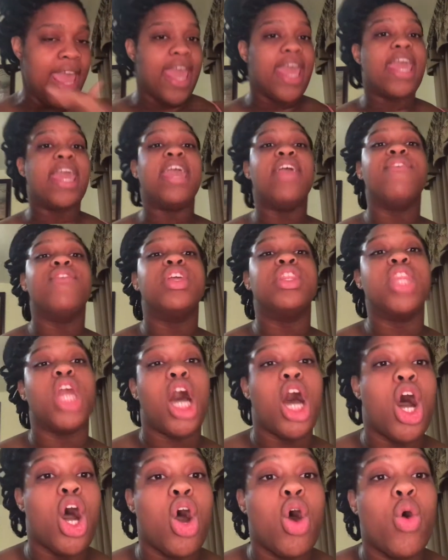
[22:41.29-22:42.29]
Even
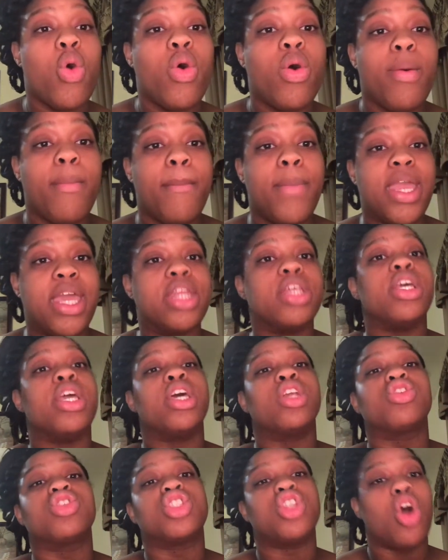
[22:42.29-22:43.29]
though
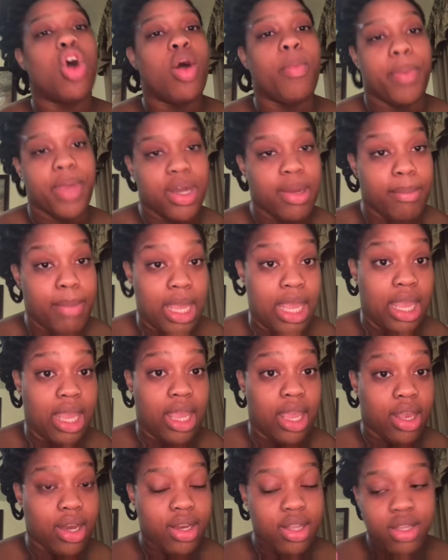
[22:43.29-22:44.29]
it'll show up in a
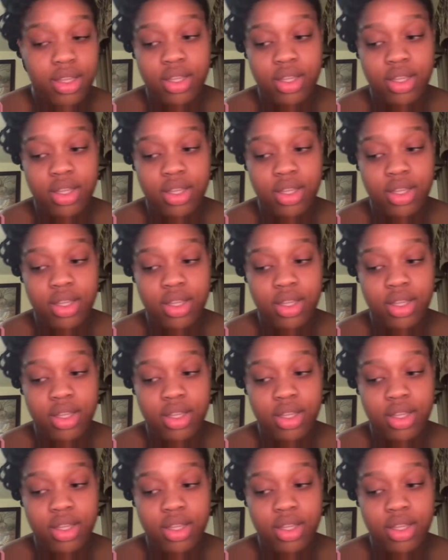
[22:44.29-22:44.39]
man,